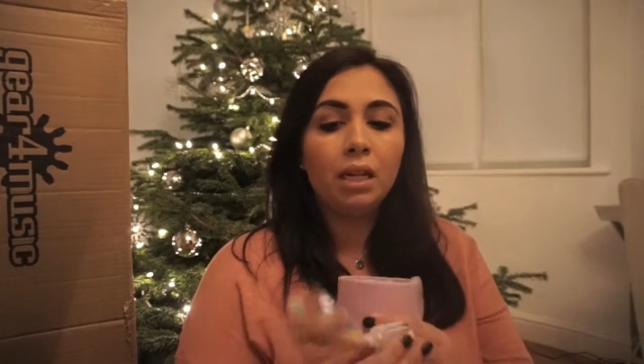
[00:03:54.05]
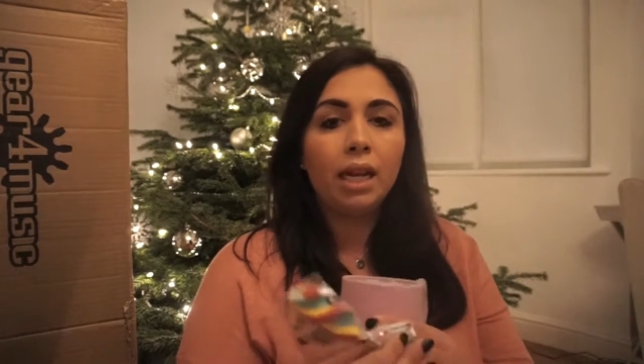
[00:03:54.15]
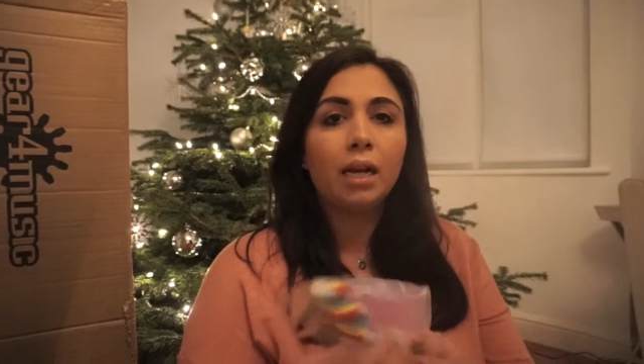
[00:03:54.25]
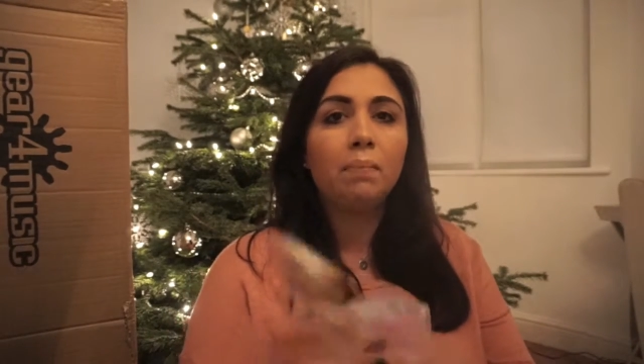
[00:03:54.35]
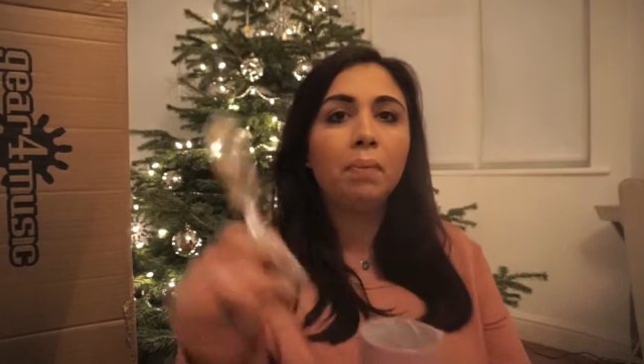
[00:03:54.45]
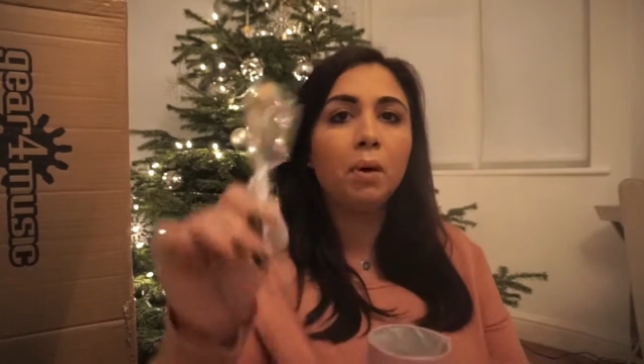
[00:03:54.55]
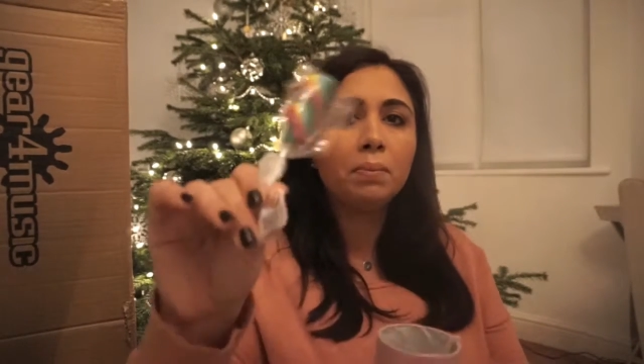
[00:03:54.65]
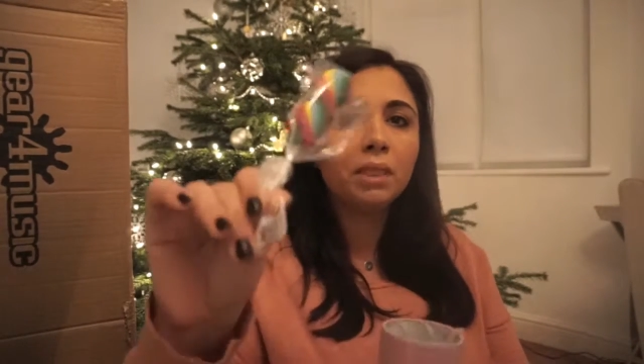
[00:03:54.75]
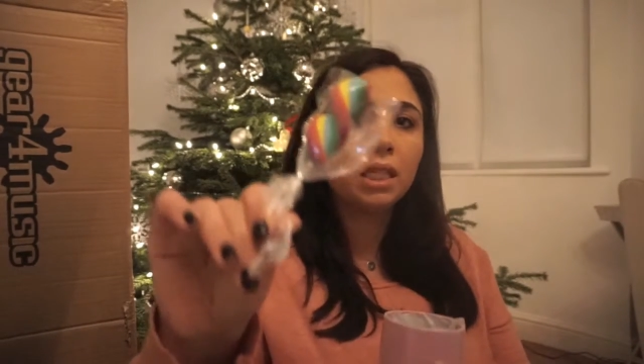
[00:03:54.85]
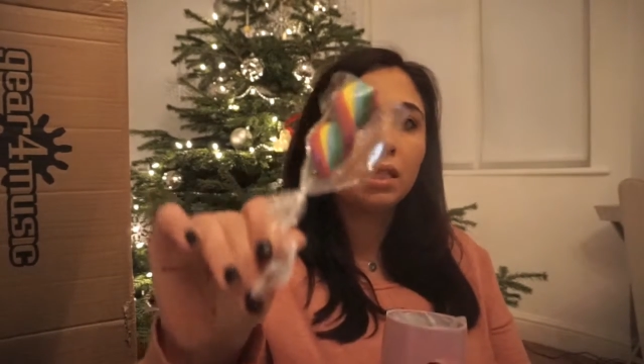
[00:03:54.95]
like a
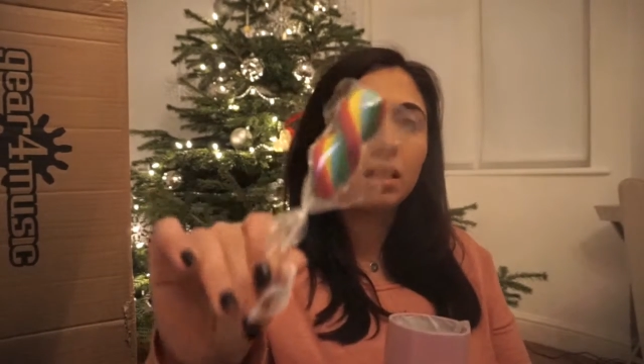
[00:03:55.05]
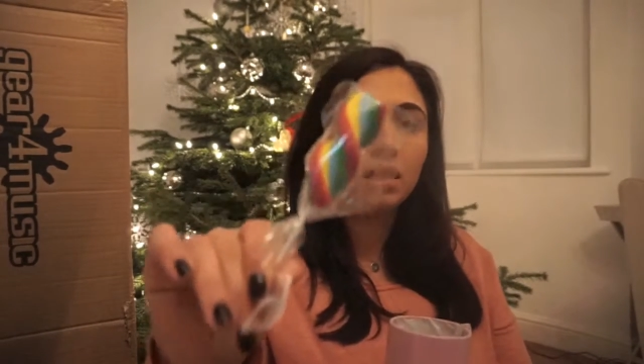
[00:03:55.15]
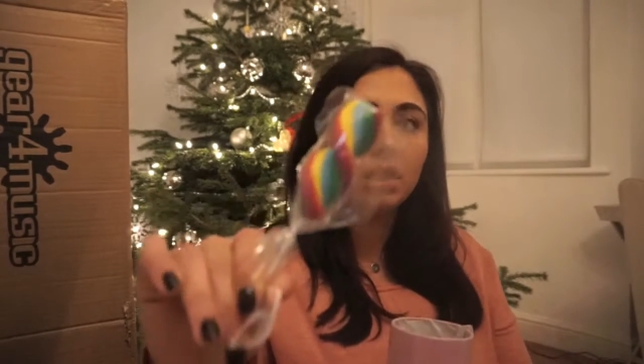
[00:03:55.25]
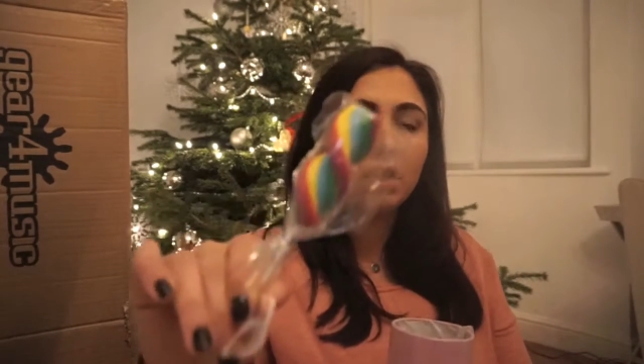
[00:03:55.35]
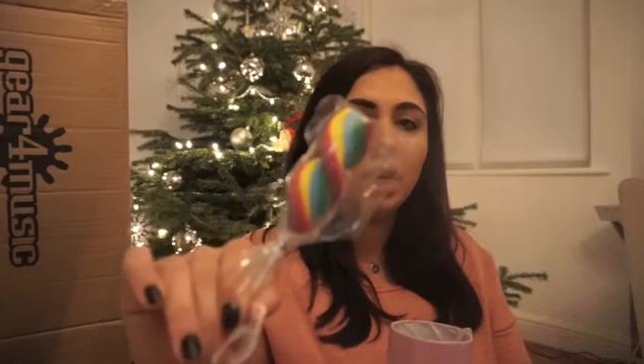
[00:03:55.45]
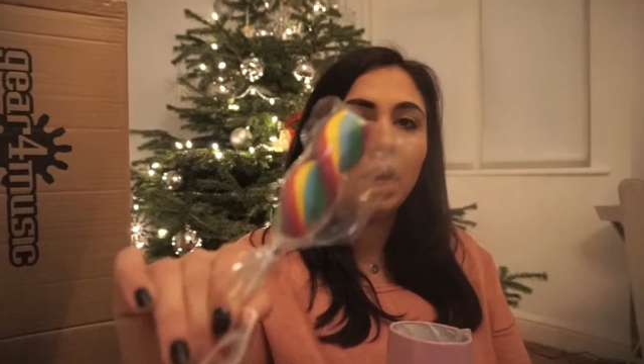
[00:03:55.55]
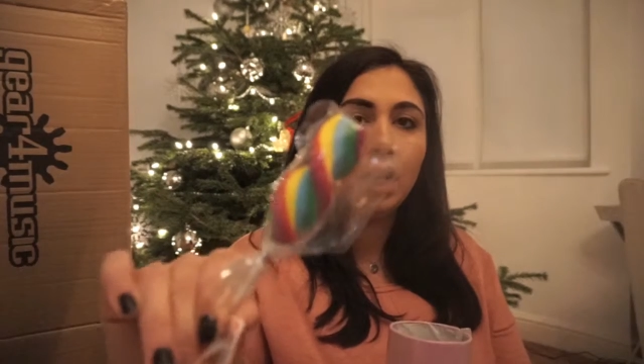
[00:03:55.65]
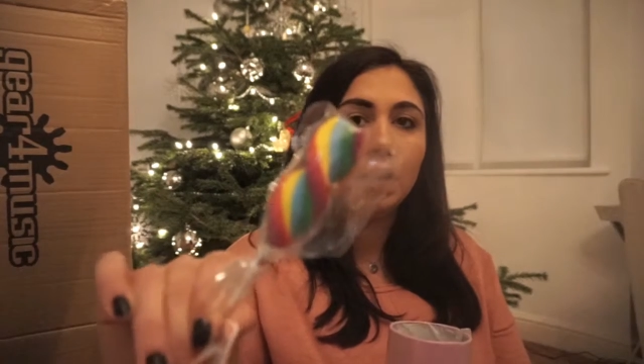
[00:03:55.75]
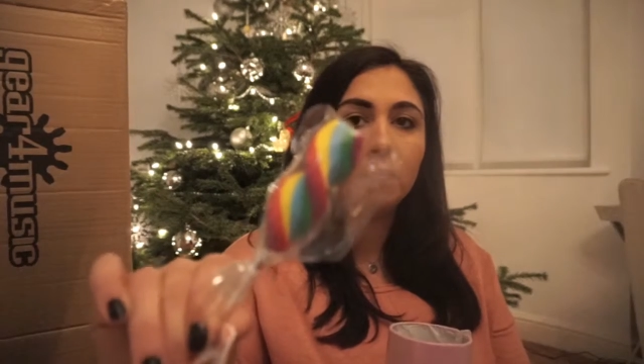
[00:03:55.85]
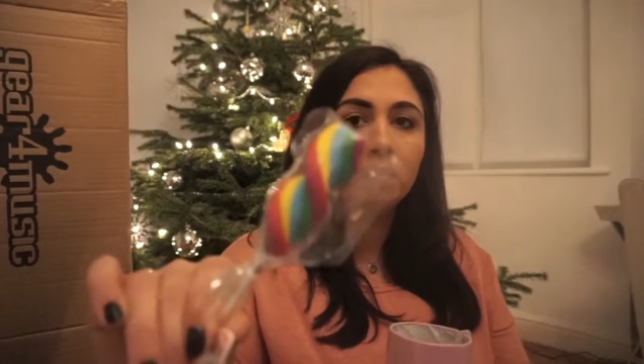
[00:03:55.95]
popsicle,
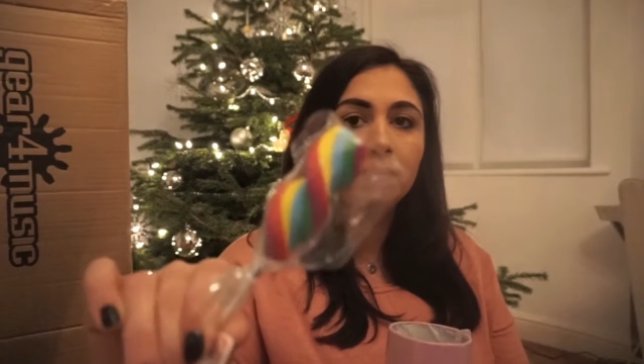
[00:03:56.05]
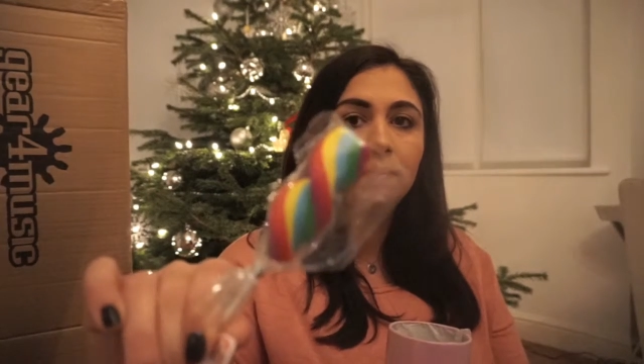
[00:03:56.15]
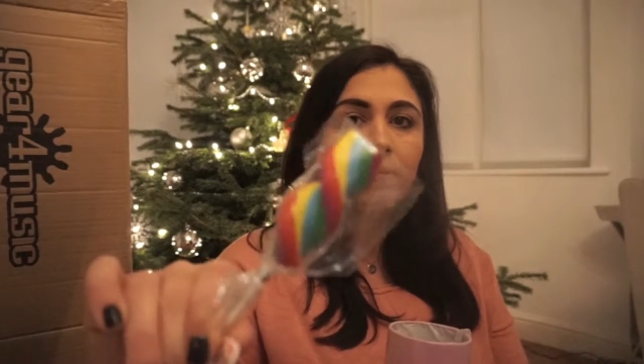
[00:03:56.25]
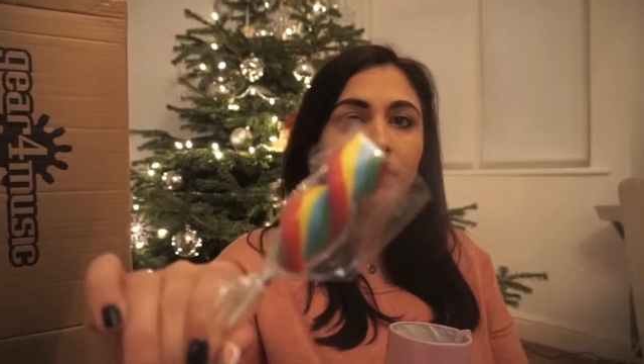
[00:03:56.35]
um,